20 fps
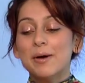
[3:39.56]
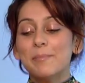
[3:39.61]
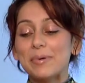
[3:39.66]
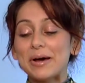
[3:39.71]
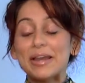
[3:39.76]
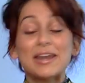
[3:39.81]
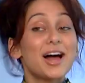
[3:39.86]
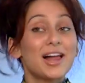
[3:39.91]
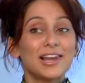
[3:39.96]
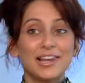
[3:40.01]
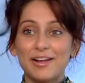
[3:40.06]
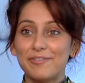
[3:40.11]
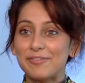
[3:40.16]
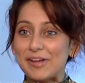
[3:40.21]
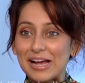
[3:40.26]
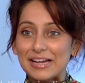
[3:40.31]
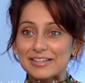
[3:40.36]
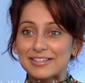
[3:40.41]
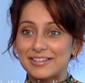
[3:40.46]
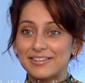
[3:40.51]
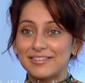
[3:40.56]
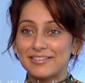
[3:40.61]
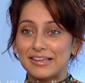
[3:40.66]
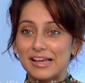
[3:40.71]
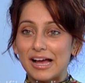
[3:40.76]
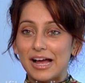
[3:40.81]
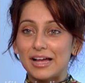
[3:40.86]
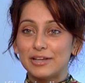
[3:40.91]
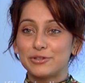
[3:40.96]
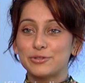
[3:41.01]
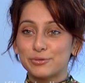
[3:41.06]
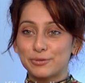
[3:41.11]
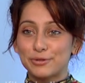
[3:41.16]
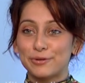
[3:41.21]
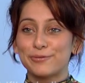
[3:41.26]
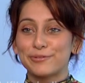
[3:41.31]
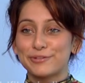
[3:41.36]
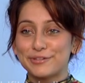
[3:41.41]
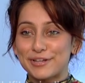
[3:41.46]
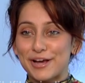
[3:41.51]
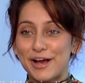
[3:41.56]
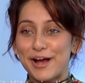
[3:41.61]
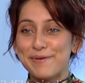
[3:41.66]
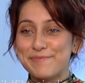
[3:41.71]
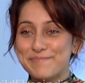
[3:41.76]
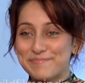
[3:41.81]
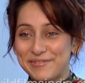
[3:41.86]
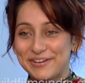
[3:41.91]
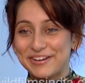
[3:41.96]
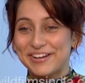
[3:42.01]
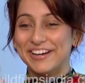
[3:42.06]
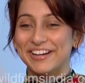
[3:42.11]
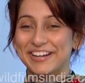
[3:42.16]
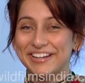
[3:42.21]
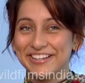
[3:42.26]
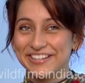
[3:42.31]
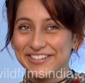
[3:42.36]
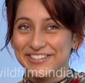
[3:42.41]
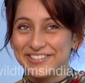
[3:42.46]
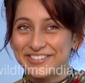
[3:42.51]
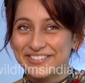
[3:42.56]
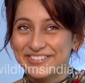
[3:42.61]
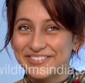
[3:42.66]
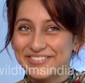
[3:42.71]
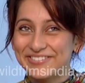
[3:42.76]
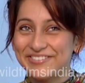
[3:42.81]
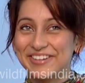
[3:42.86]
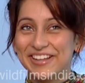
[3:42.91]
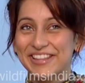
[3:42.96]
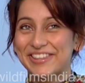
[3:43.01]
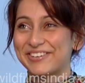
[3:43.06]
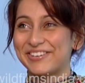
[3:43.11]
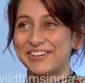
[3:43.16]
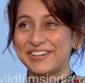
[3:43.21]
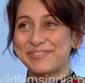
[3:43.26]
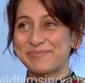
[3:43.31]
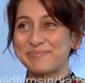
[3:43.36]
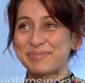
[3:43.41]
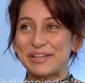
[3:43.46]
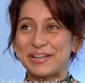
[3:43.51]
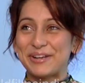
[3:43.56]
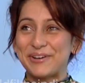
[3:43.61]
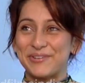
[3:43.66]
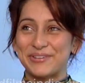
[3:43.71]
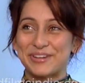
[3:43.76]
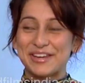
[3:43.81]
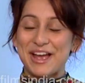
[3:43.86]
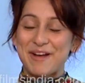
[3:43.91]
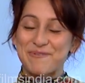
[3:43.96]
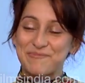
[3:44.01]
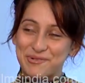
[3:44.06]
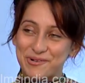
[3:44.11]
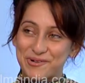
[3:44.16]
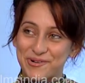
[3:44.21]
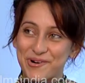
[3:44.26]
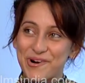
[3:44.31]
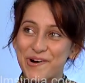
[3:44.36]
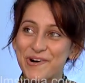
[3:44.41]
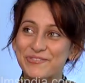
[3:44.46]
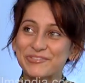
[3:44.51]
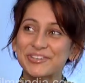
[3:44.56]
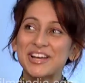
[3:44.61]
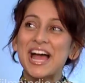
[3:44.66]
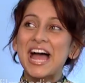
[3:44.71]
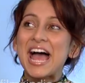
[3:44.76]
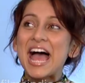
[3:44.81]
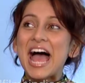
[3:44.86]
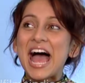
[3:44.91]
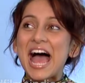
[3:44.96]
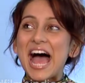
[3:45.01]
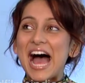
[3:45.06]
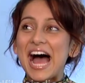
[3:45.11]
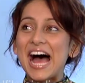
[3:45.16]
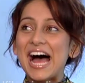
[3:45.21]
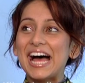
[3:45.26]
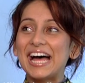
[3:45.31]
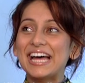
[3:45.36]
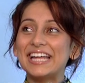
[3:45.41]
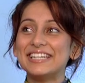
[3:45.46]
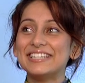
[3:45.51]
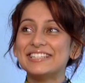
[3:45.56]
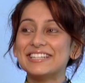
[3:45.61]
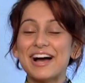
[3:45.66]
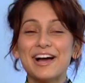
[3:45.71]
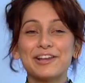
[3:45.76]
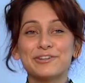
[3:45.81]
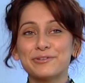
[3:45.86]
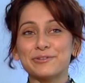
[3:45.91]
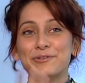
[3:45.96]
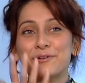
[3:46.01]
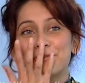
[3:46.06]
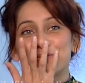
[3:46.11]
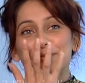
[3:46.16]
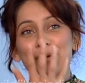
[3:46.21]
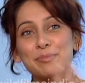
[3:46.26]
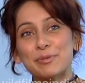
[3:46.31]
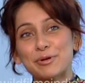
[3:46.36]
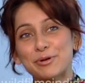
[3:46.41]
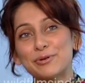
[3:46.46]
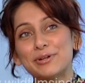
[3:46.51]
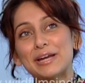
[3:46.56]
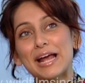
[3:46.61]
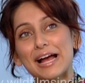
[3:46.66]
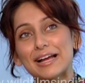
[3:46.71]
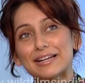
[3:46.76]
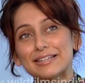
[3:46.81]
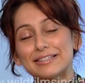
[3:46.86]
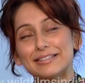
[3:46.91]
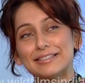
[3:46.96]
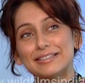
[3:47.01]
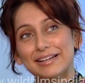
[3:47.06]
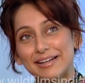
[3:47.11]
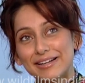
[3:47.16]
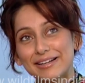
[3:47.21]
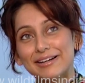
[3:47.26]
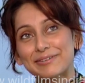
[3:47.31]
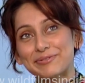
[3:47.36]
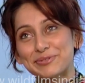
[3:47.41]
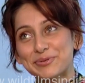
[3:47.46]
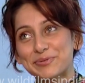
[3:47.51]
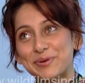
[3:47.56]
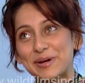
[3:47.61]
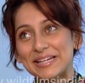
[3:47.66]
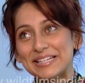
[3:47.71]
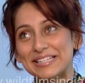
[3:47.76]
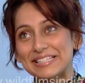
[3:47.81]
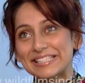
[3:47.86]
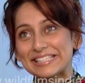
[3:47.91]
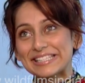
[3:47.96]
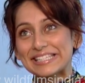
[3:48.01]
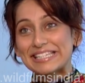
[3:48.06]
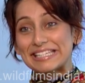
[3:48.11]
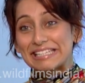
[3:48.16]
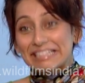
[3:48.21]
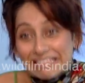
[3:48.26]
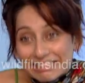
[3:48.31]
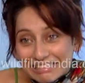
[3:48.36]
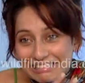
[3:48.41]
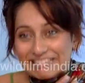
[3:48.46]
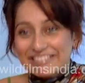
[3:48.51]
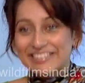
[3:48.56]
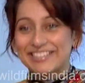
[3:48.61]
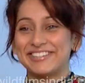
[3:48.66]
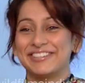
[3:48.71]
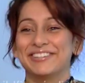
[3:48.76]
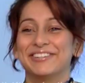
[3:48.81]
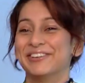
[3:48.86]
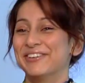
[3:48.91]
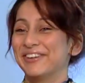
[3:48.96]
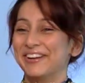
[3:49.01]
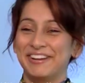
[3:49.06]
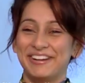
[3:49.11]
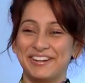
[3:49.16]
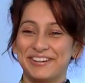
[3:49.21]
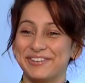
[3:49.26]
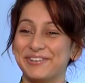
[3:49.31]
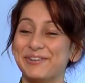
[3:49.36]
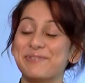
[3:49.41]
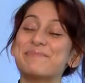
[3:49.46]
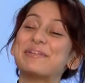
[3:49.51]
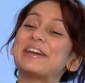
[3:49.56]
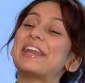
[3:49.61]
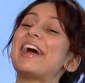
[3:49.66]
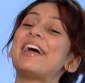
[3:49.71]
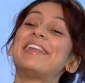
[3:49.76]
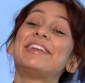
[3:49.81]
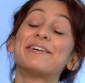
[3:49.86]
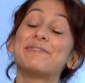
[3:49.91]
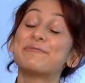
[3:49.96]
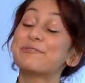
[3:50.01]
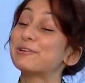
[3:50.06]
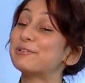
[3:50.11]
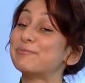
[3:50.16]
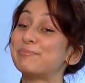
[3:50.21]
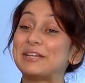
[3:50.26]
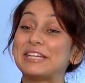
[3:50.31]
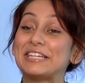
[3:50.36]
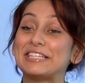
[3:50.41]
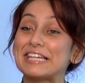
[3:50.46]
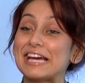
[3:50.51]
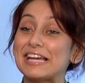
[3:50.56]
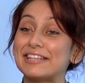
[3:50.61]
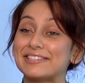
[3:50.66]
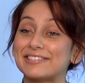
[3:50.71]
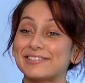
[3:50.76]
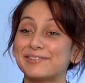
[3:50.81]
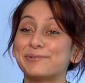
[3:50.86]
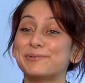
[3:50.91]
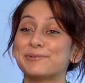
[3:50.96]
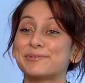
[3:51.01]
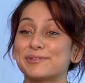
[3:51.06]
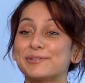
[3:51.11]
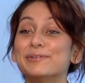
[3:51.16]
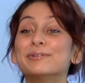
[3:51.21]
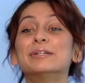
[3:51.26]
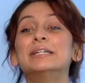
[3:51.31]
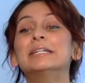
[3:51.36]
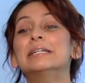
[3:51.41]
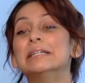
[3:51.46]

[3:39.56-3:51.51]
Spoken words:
But I love acting. I do it all the time, whether it be on camera or off. And I don't know if I'm a good actor. I'll have to wait and see. I don't know. And I want to be a dancer also.